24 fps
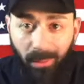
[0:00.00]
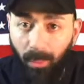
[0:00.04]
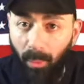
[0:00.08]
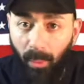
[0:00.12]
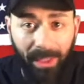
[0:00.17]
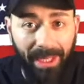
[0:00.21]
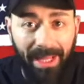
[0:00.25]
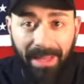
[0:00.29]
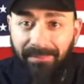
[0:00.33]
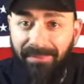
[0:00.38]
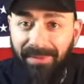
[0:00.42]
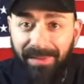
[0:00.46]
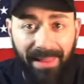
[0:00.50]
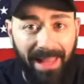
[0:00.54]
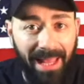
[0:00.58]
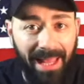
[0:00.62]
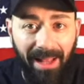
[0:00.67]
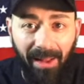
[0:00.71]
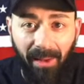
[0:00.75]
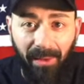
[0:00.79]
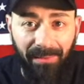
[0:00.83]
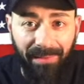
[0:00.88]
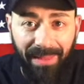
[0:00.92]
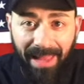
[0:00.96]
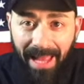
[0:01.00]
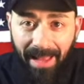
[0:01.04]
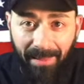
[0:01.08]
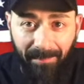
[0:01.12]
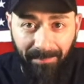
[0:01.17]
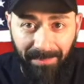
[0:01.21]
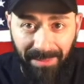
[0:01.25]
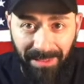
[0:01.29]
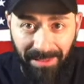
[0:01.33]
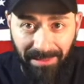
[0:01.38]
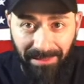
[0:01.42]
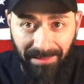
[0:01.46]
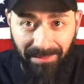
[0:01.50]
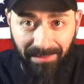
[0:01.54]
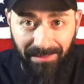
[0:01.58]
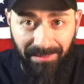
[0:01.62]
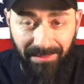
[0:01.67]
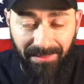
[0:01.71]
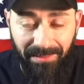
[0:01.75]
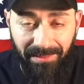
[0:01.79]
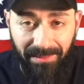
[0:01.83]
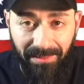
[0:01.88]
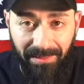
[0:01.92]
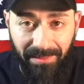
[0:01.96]
whatever the hell that
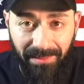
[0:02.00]
means.